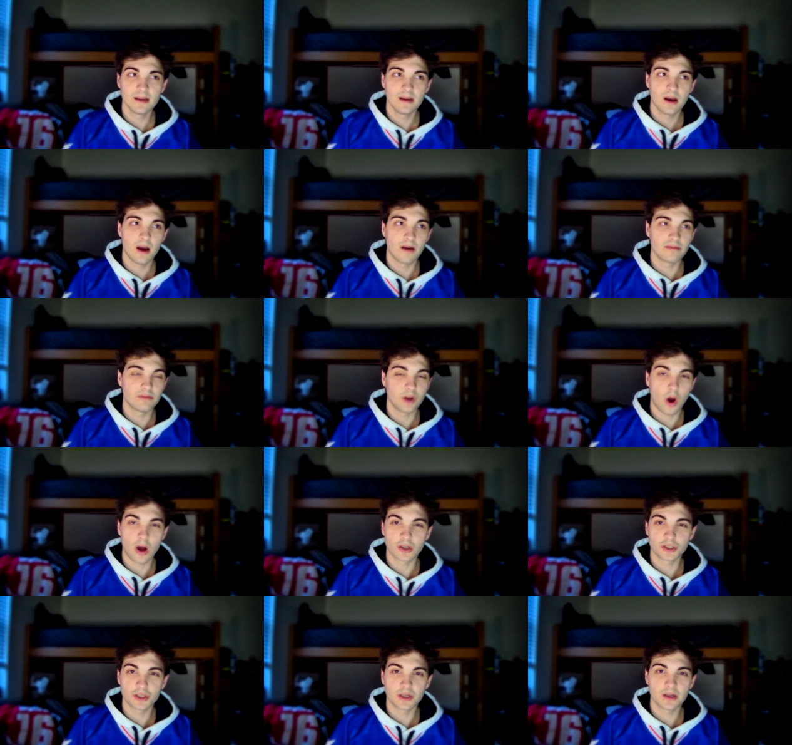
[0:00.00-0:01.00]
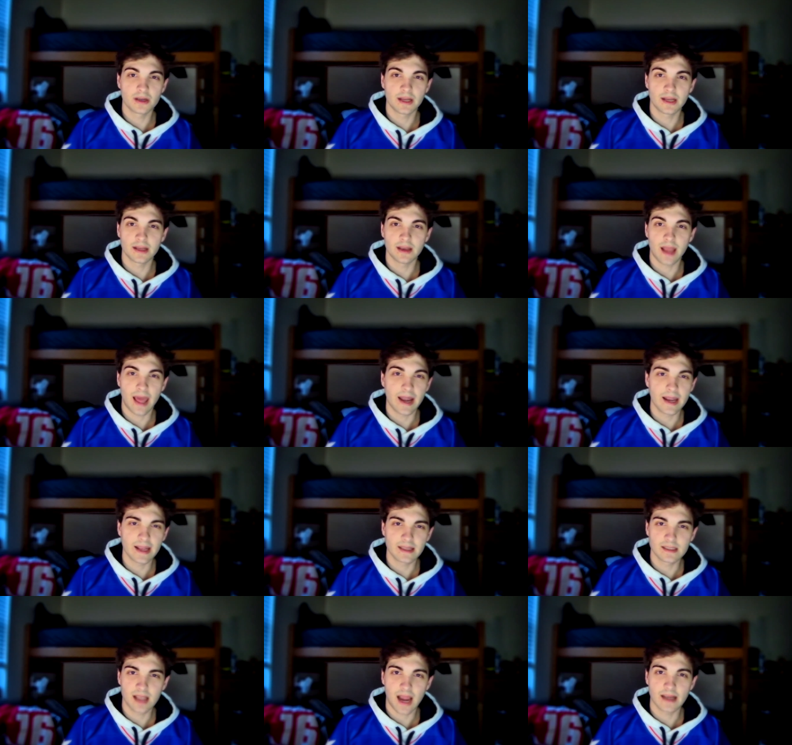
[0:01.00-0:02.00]
of nausea and
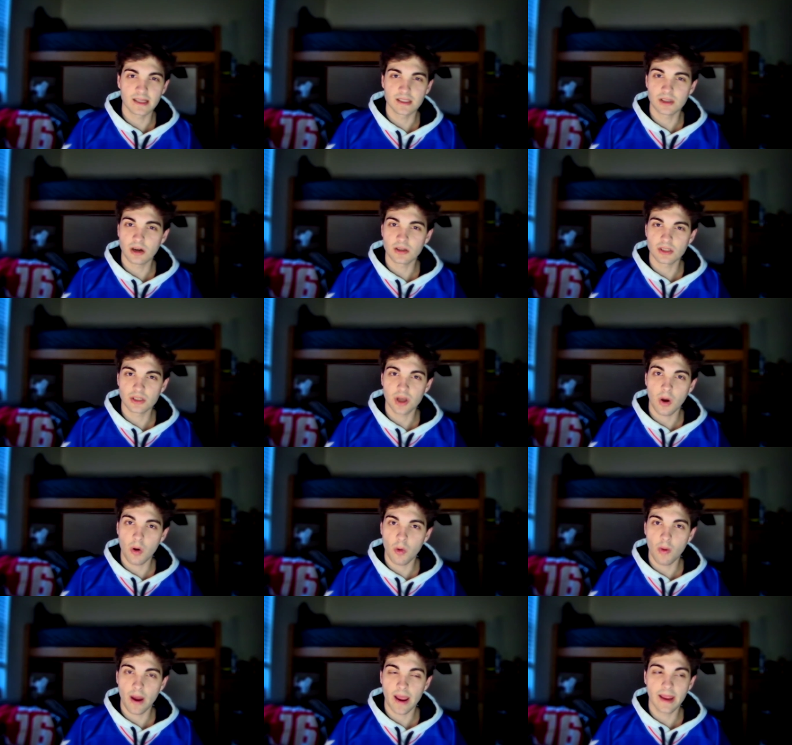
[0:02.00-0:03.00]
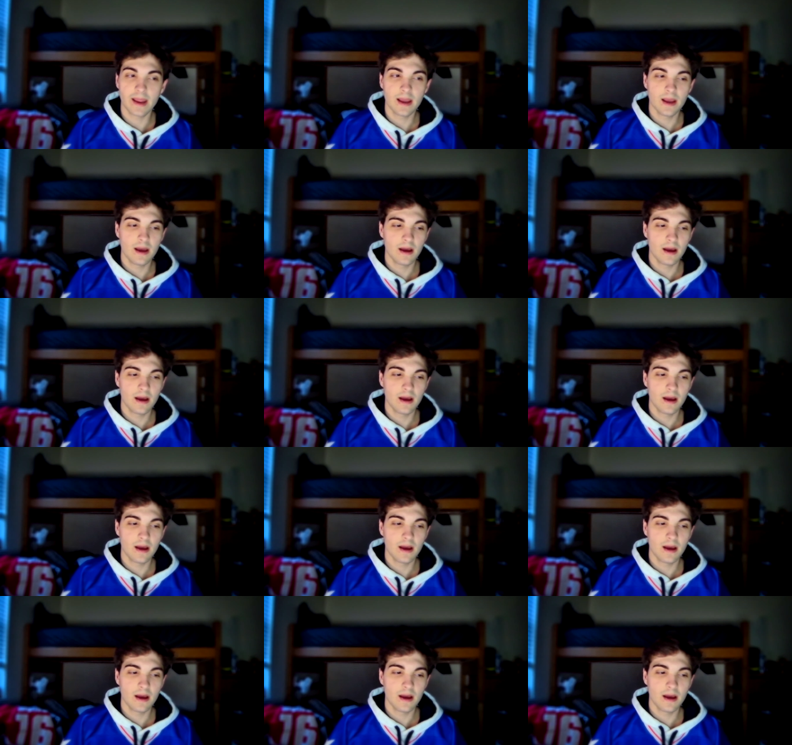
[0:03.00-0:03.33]
headaches kind of start to go away.